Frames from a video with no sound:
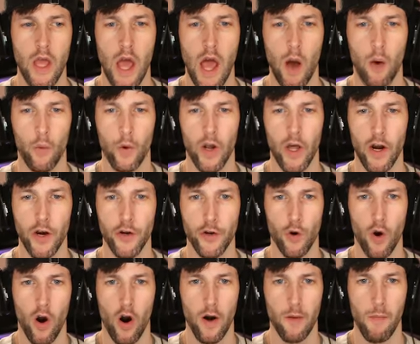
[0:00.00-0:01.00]
Yeah, we're gonna
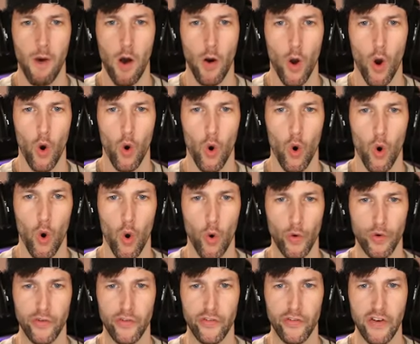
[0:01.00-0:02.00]
do hard mode.
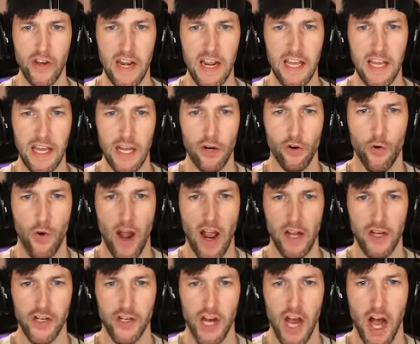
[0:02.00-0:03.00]
Oh, sneaky
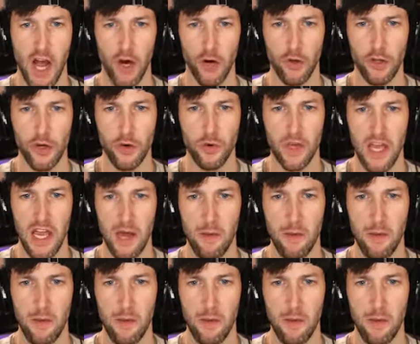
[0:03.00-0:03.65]
grandchild. You